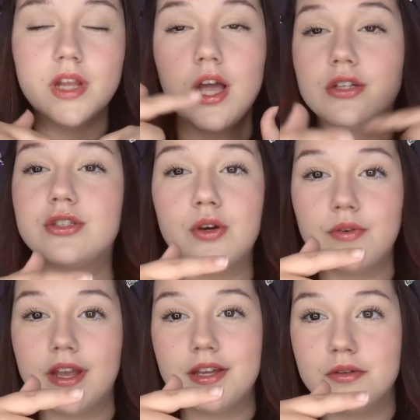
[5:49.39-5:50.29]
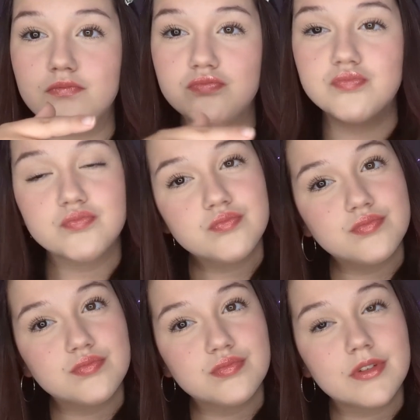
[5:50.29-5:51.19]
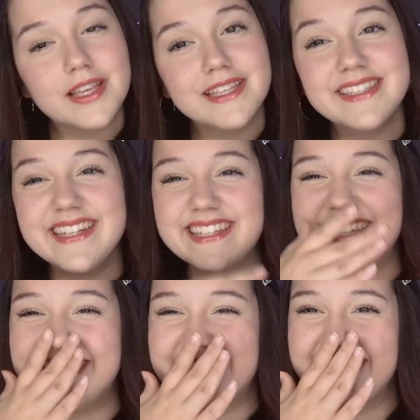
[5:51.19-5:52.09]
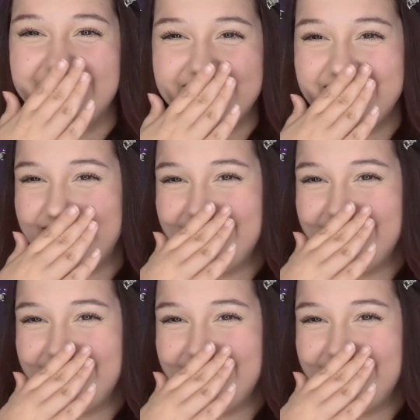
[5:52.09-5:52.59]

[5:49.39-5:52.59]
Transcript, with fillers: I'll show it right here. Isn't it cute?